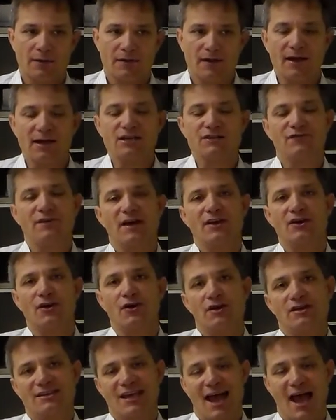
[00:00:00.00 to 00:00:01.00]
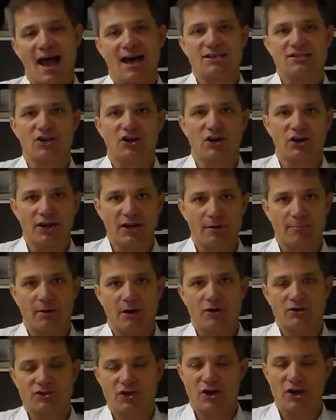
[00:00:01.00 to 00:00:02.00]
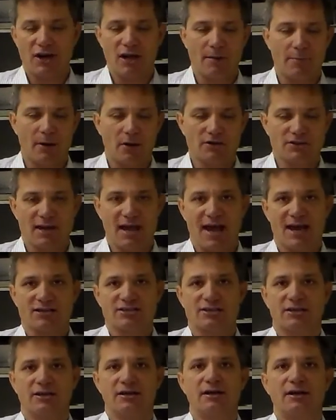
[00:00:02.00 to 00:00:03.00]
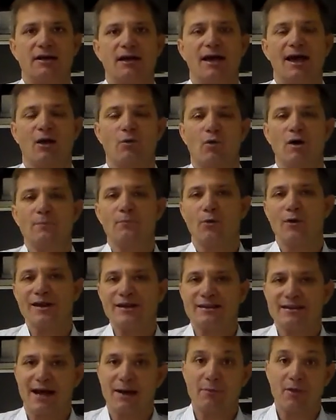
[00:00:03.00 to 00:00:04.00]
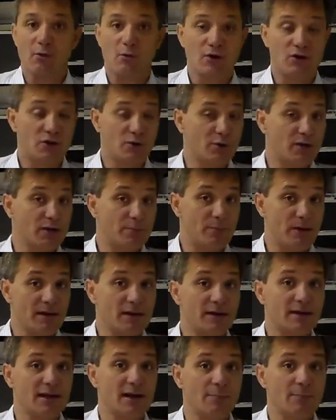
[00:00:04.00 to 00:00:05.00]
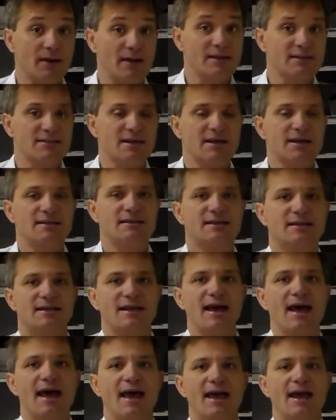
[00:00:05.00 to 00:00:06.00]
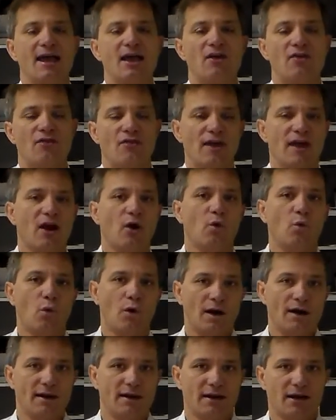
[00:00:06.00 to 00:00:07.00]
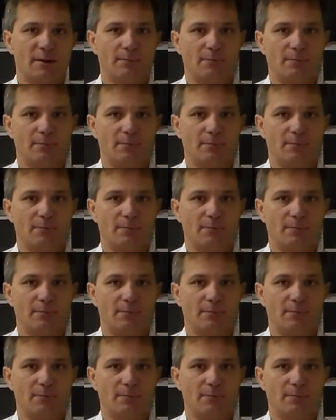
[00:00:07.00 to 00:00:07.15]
The next vendor is Hassler Neopost, or Neopost Hassler. At one point in time, they were 2 independent companies. Today, they are one